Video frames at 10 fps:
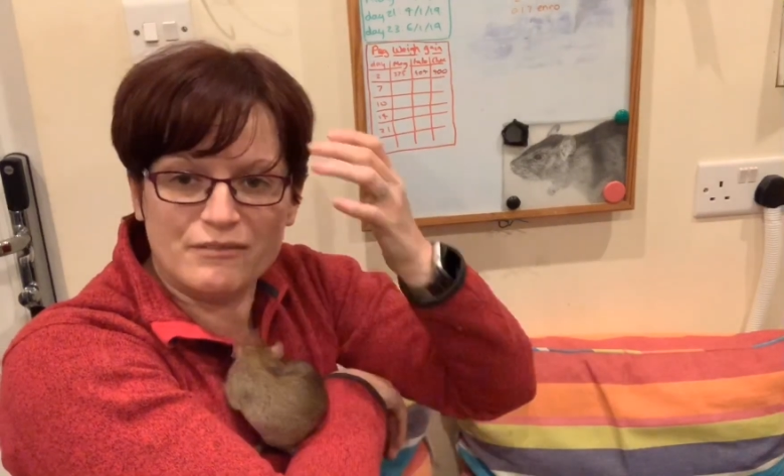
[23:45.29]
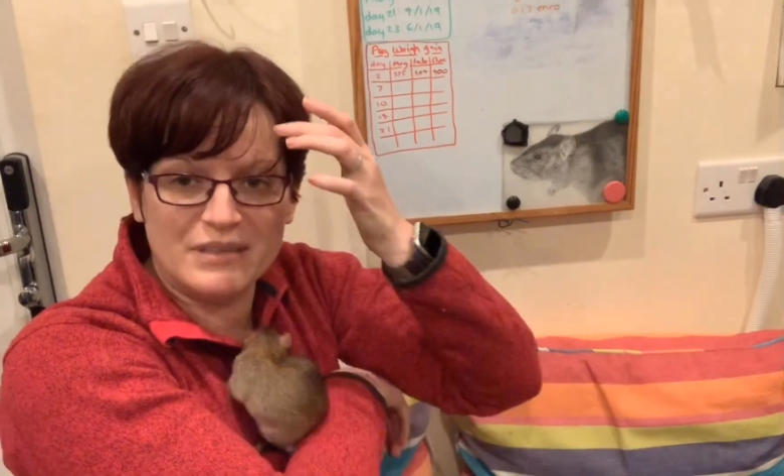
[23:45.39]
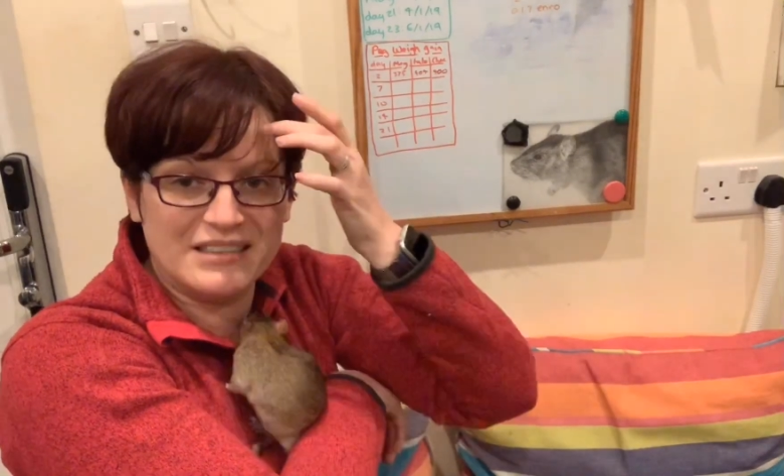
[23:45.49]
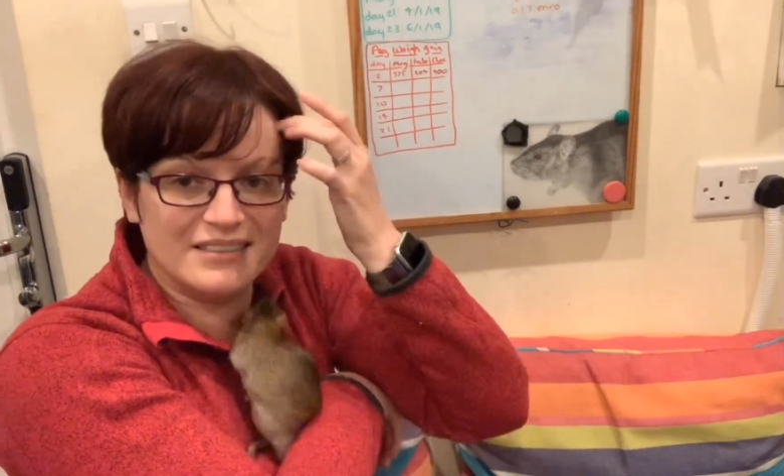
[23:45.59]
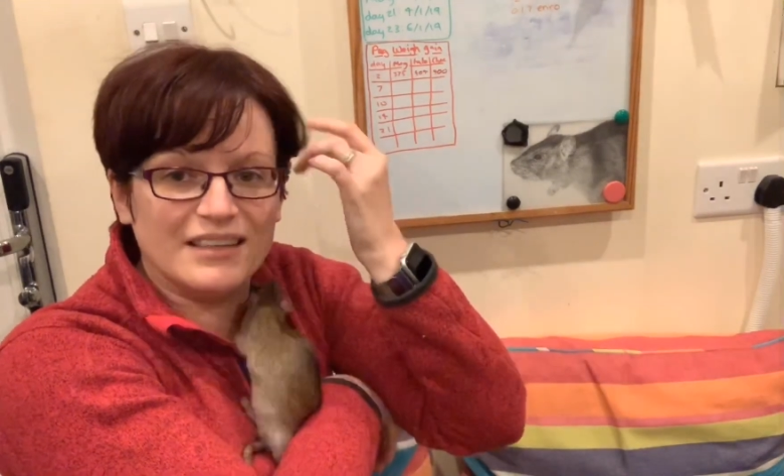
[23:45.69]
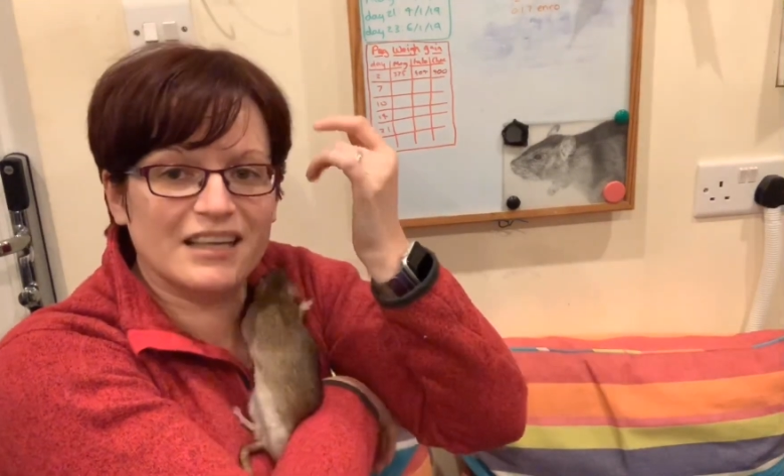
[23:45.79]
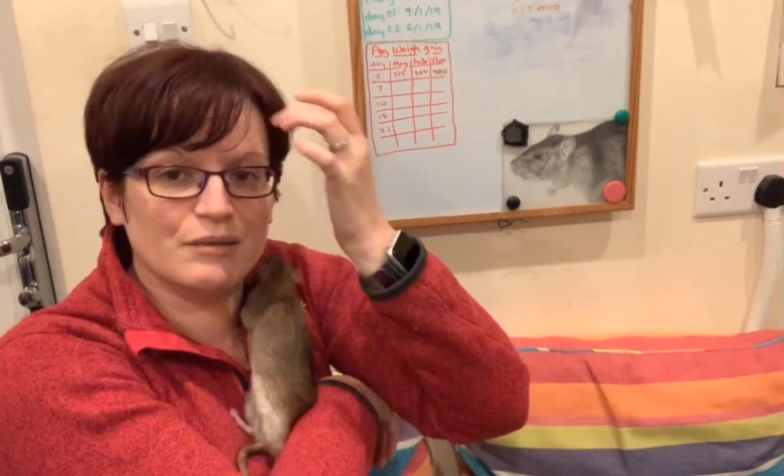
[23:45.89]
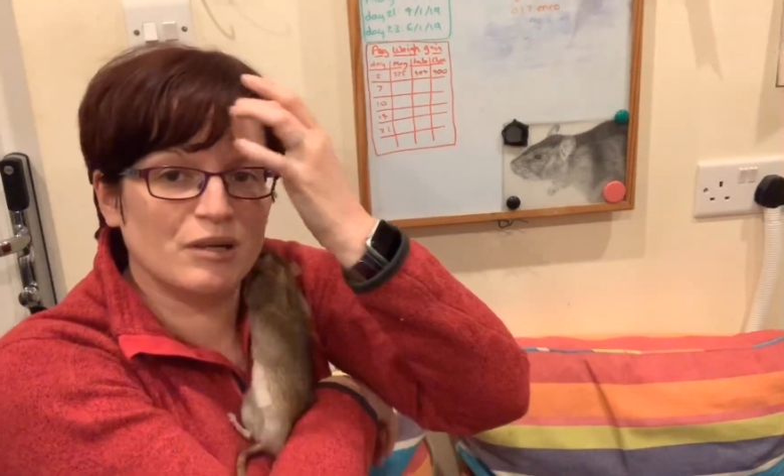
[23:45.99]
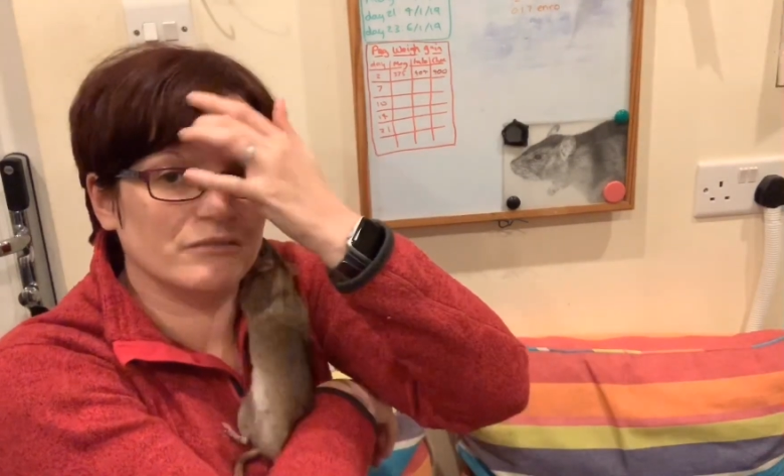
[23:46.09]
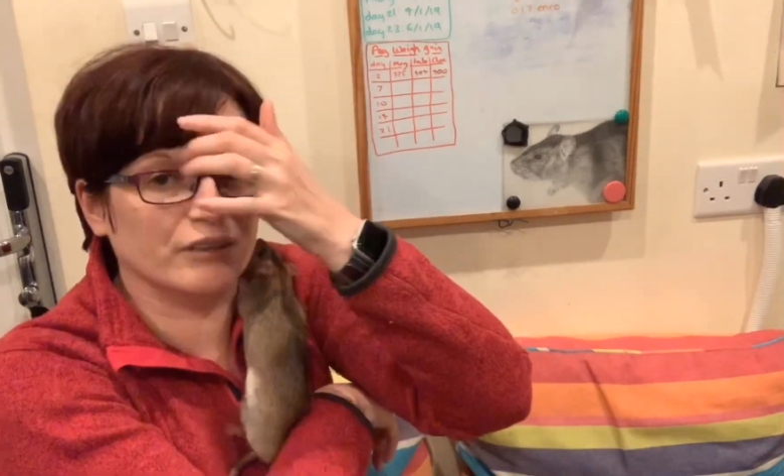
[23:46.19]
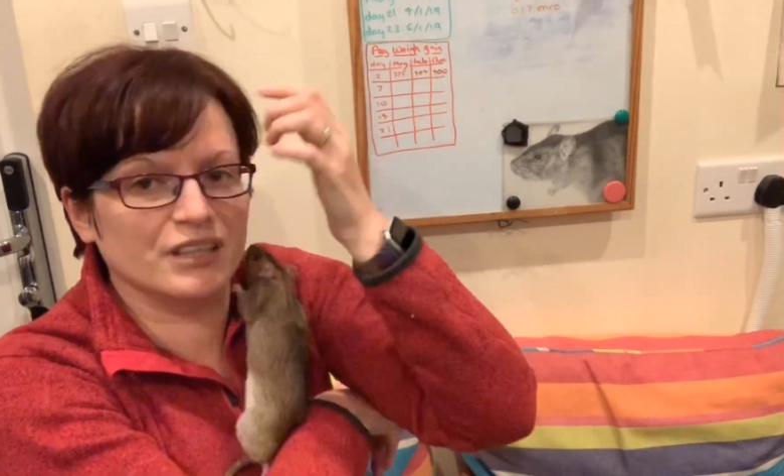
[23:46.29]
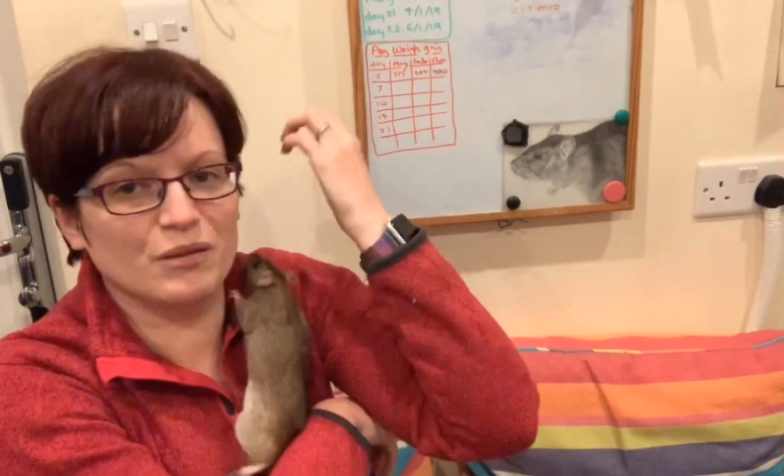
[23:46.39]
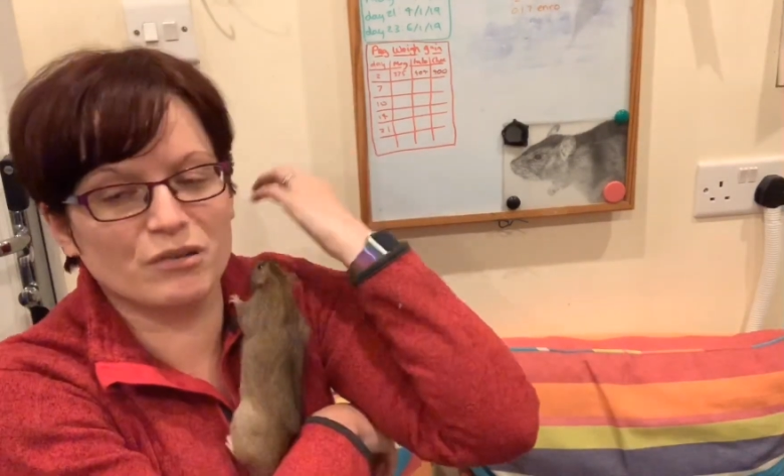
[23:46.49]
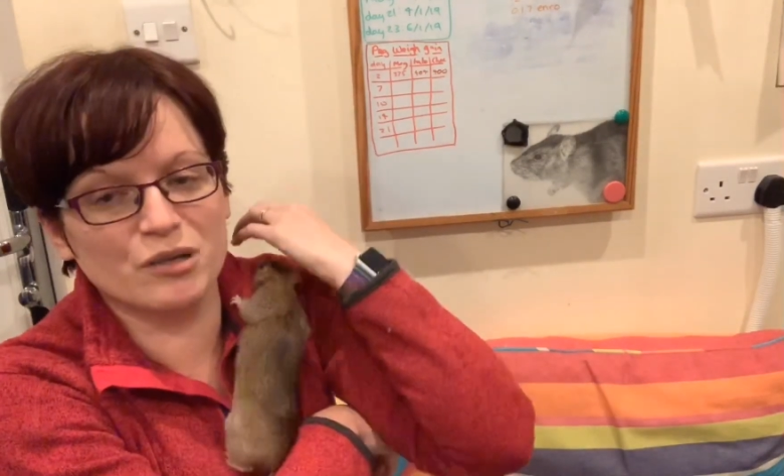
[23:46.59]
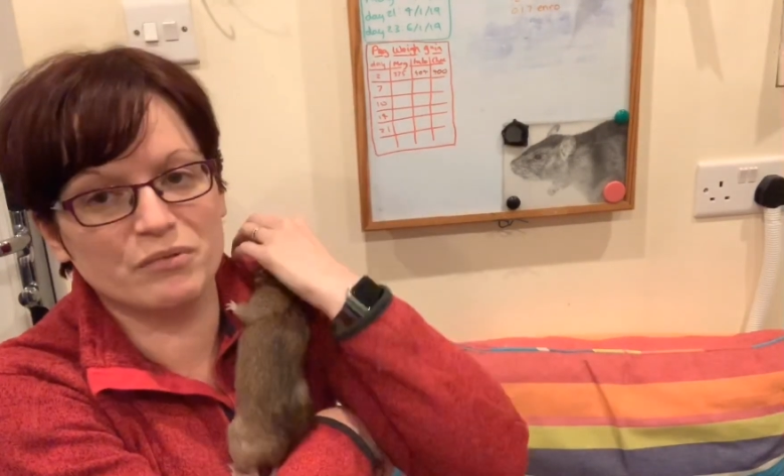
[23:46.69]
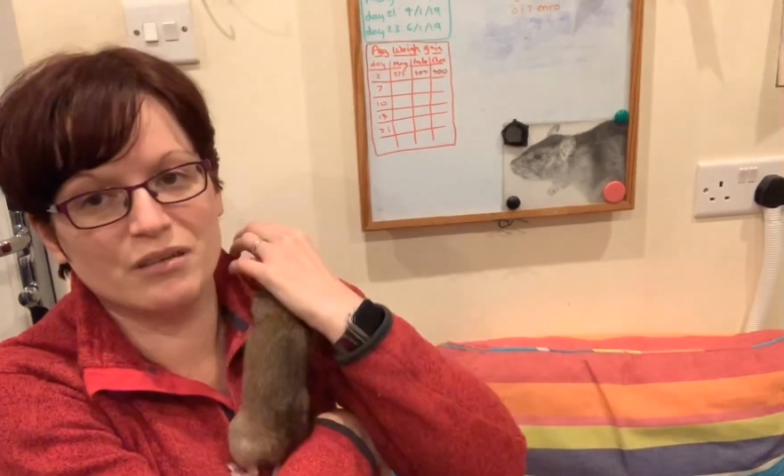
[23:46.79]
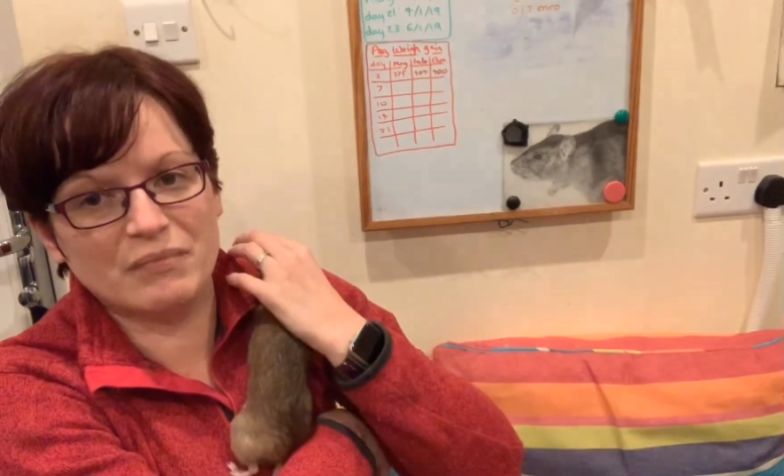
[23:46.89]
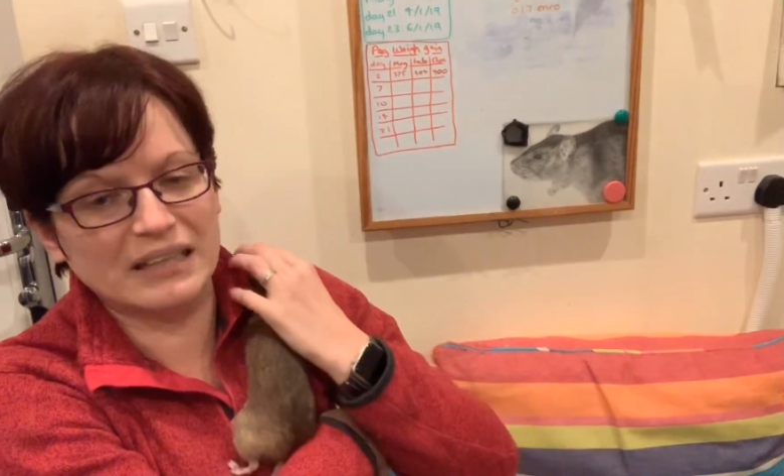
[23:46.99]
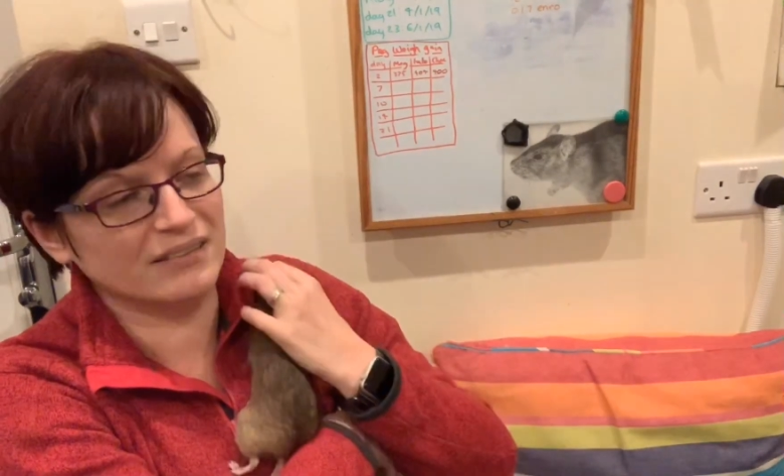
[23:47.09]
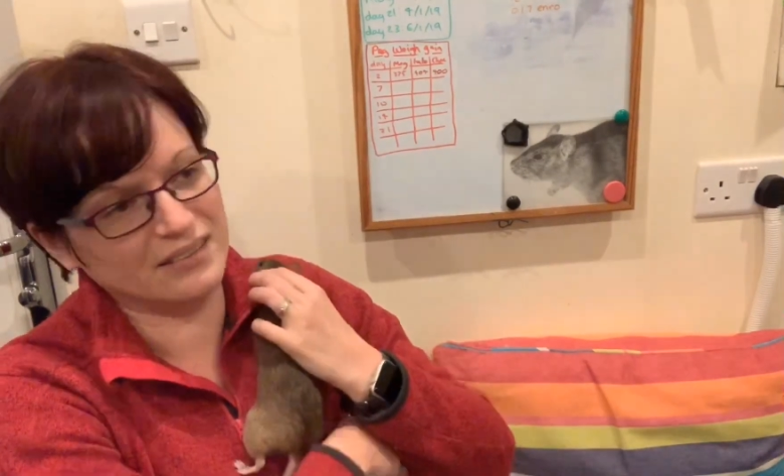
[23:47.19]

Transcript: for me to start them off on the appropriate meds,